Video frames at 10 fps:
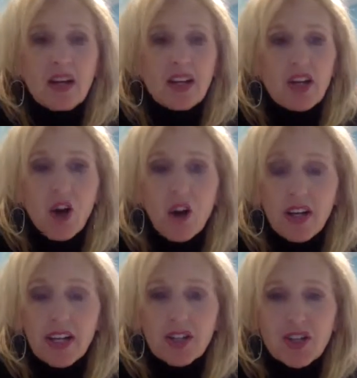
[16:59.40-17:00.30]

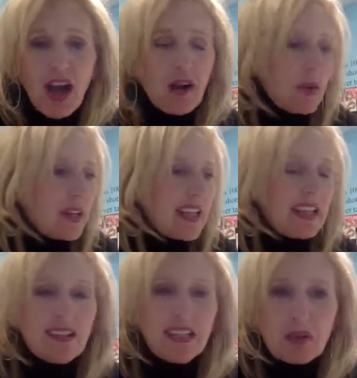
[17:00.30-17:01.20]
courage. I don't want to say
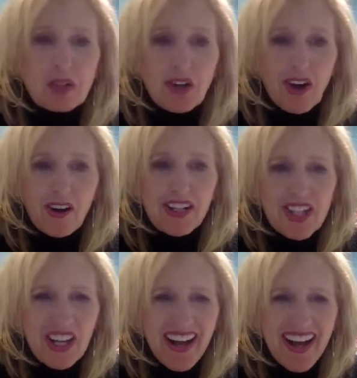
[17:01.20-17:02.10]
liquid
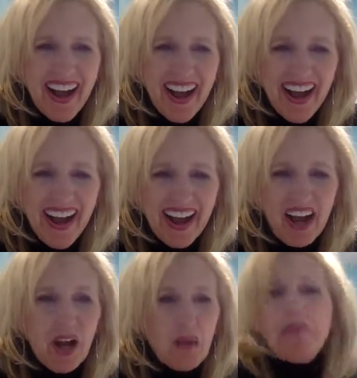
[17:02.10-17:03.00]
courage,
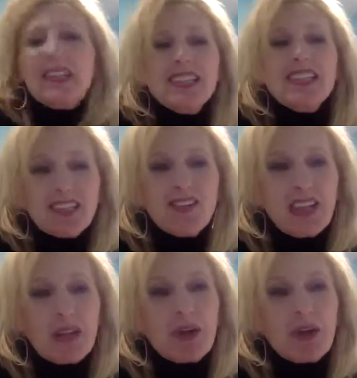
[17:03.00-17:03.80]
but this is the liquid